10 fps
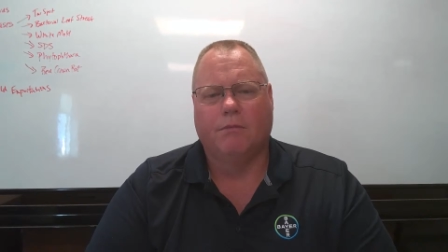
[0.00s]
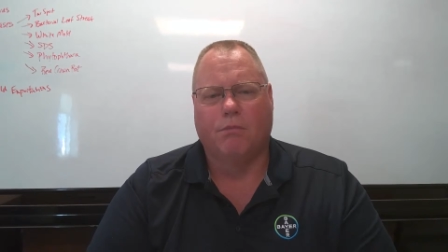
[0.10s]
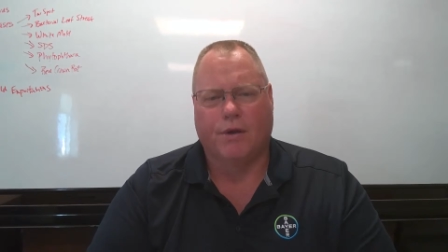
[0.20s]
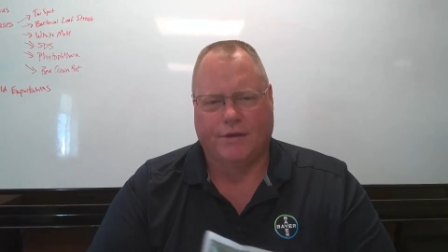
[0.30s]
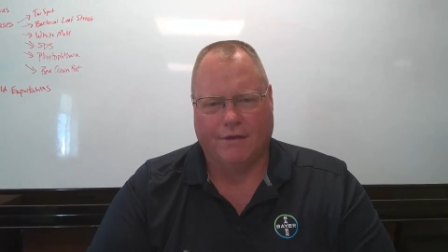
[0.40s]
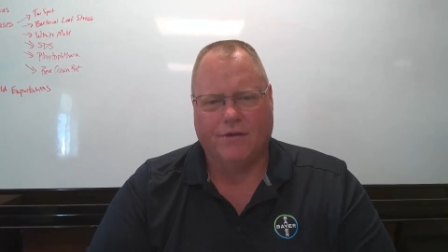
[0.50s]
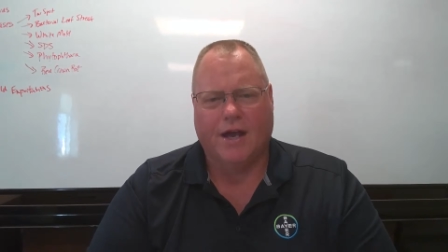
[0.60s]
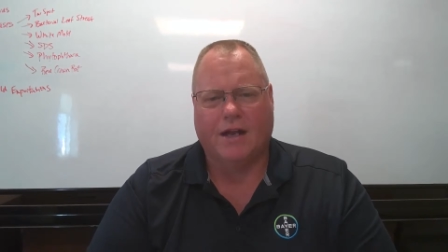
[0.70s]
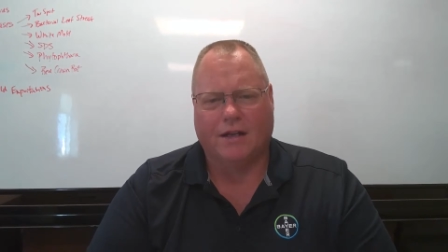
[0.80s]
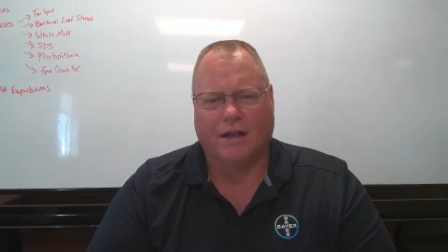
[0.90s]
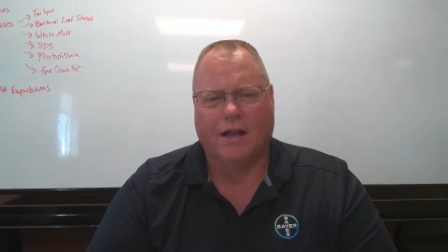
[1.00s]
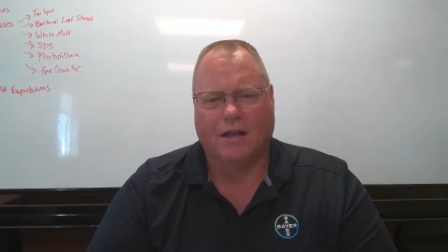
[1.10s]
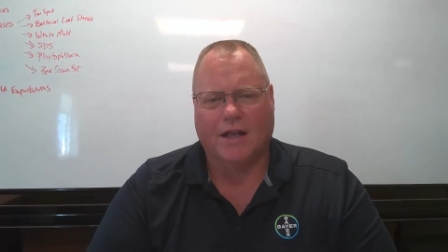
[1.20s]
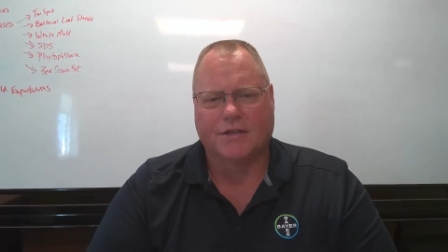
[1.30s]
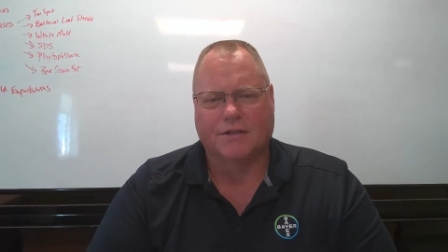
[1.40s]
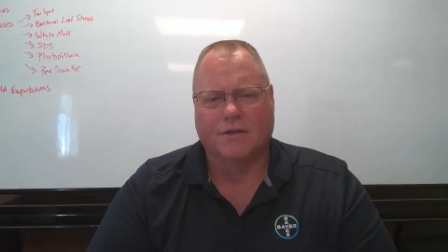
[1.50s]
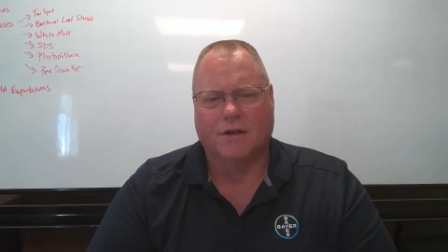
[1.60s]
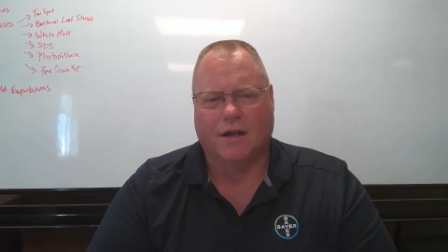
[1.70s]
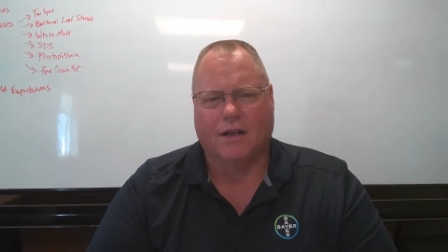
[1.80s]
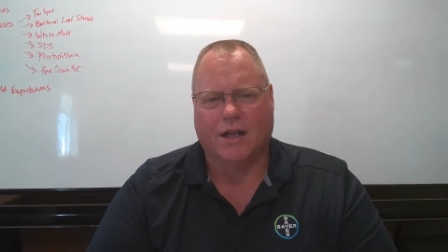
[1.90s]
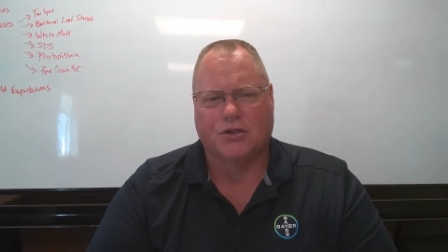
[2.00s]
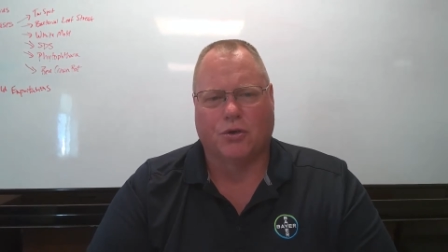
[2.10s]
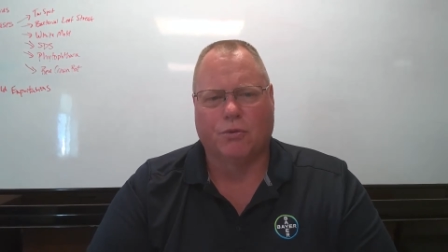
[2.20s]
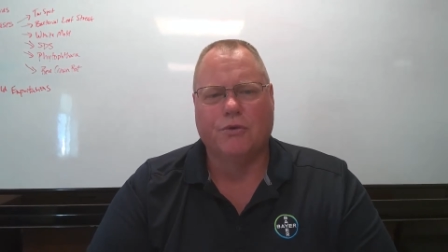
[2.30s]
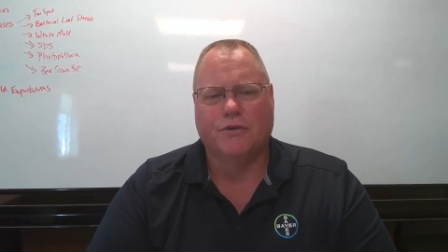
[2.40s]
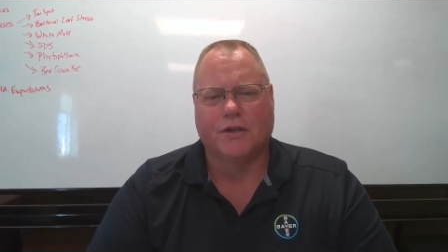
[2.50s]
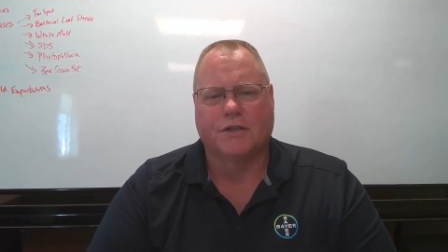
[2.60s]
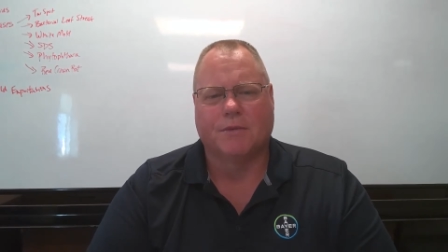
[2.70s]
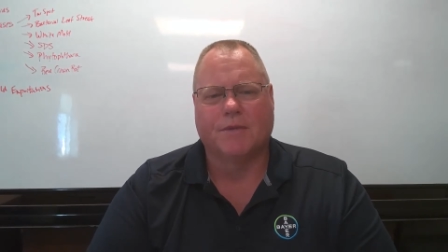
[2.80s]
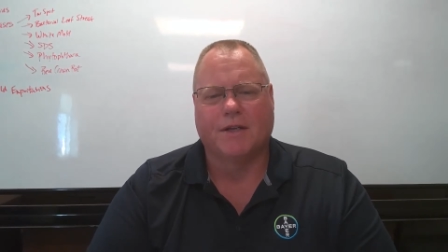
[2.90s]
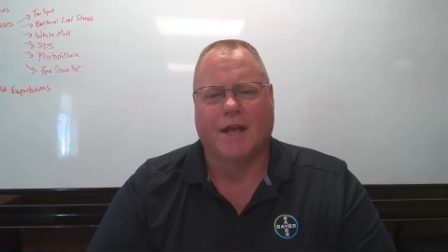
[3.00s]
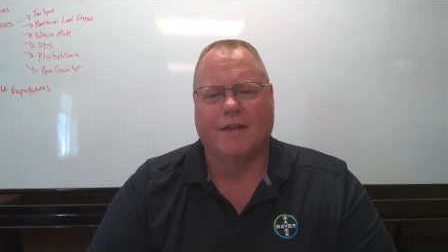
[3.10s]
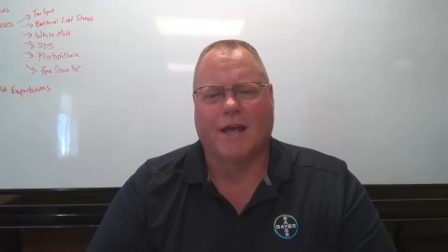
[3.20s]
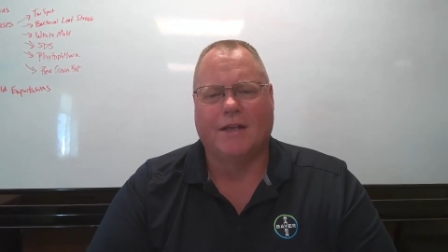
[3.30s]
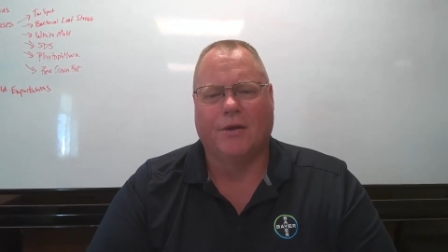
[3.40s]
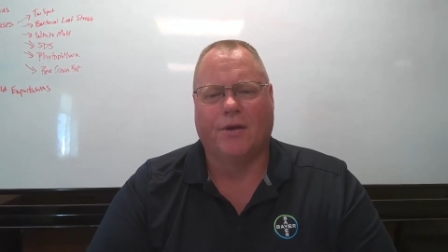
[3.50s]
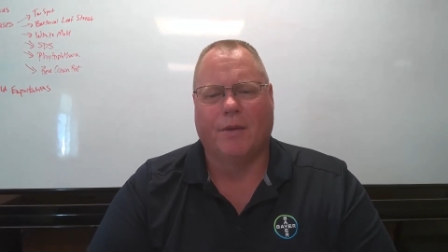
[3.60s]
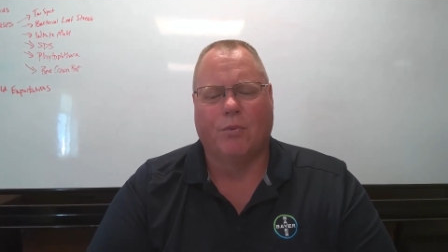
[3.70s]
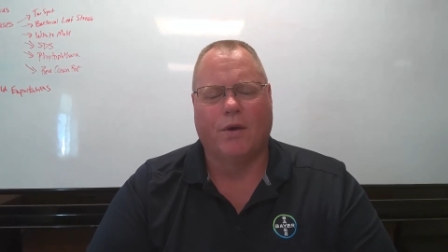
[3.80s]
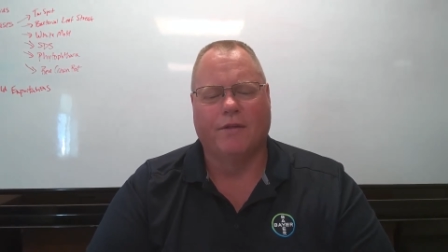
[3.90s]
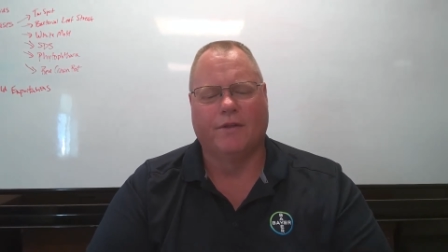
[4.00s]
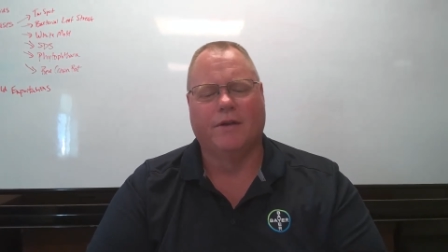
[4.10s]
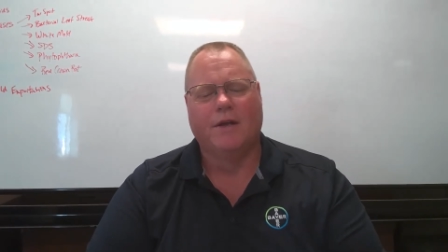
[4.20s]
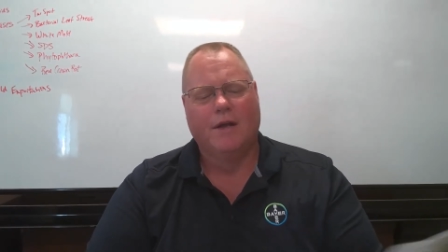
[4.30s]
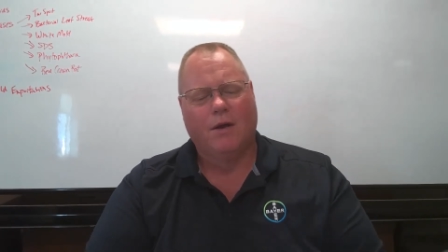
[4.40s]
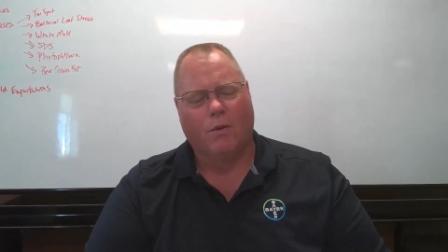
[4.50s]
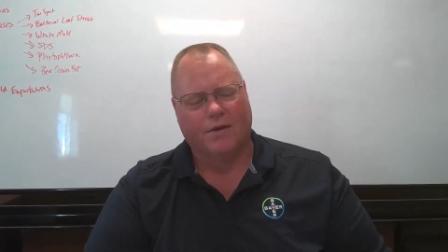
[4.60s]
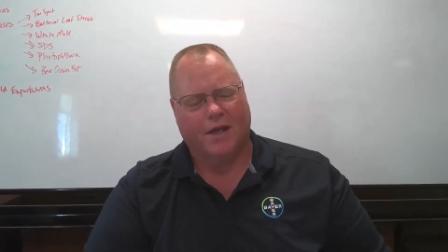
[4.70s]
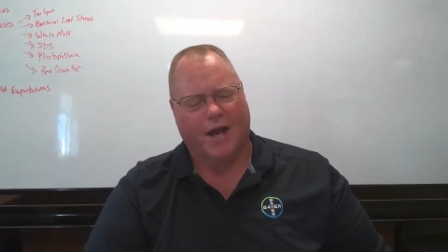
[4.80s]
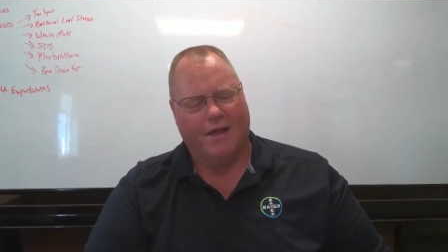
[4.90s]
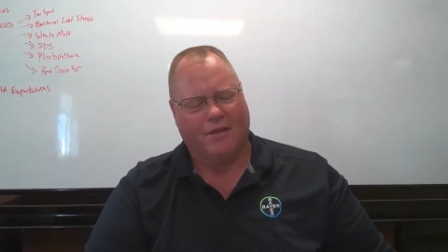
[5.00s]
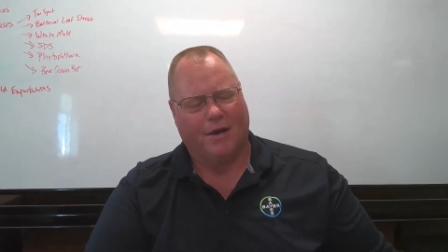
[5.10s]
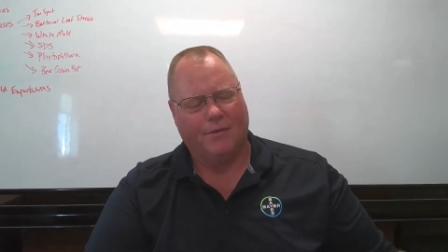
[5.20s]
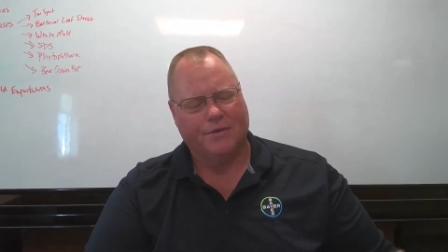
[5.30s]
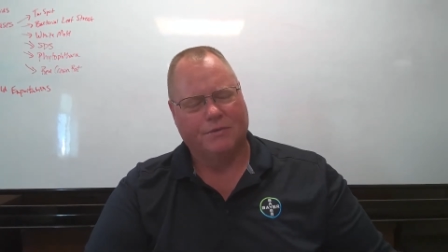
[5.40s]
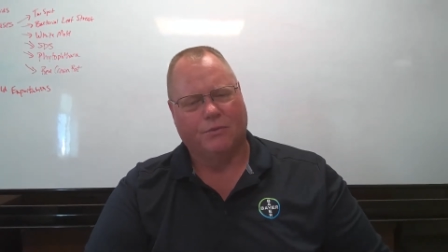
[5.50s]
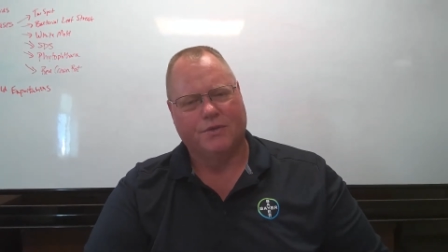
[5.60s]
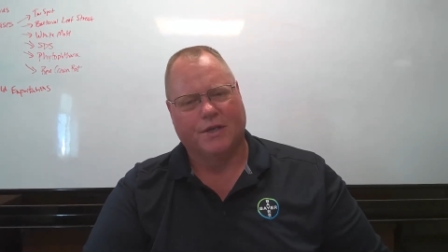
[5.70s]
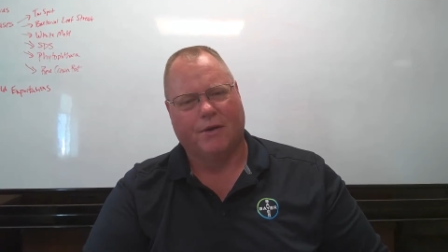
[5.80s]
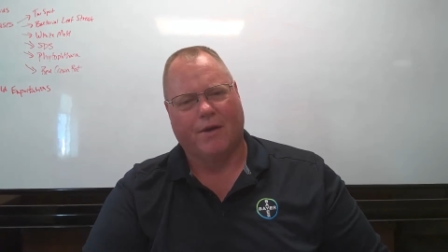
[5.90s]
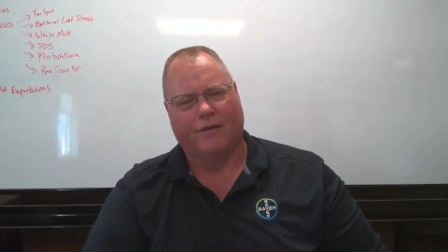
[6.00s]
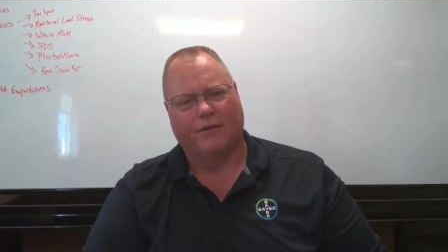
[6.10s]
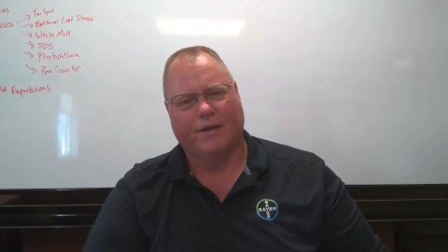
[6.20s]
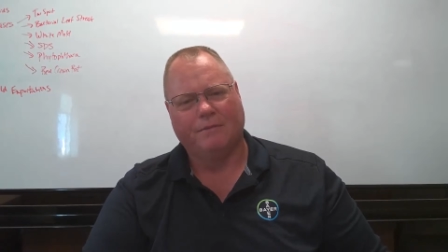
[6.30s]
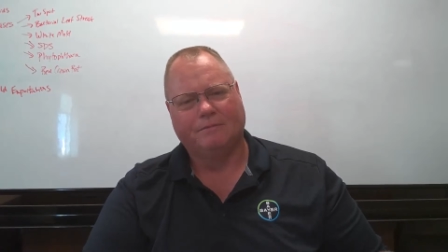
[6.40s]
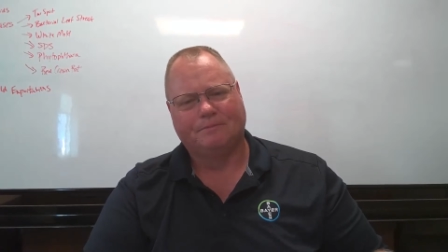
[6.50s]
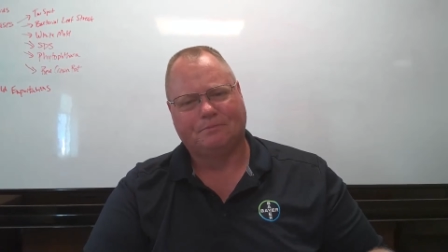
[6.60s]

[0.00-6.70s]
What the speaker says: but they've got a lesser root system to take that yield up with. And one thing I thought was interesting,